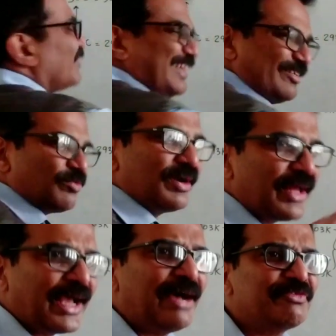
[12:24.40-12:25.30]
that is what
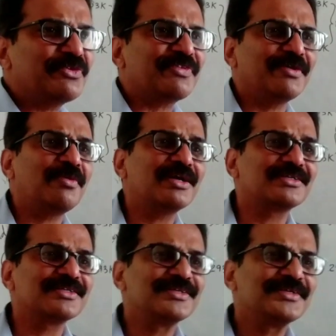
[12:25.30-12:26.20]
I have to say.
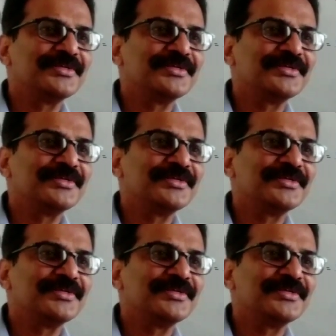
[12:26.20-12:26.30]
What?